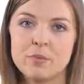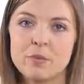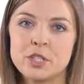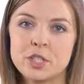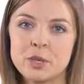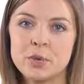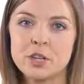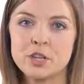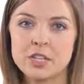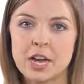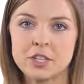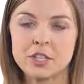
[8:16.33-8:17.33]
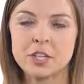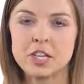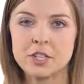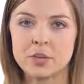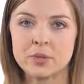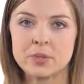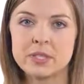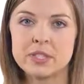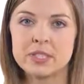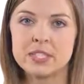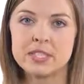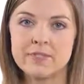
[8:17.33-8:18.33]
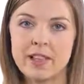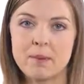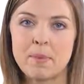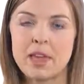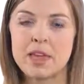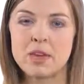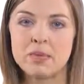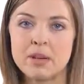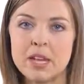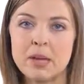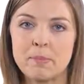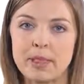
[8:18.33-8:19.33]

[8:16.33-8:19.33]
which you and your doctor can use to develop a unique